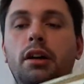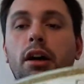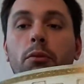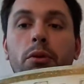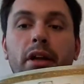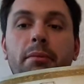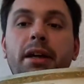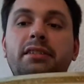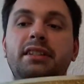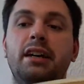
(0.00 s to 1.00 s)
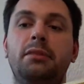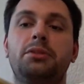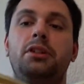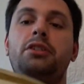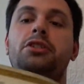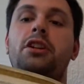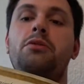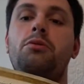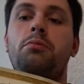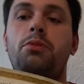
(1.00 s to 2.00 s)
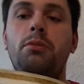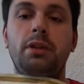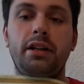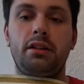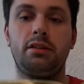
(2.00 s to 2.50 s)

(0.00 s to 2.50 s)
I will get a better setup so I can show you all properly.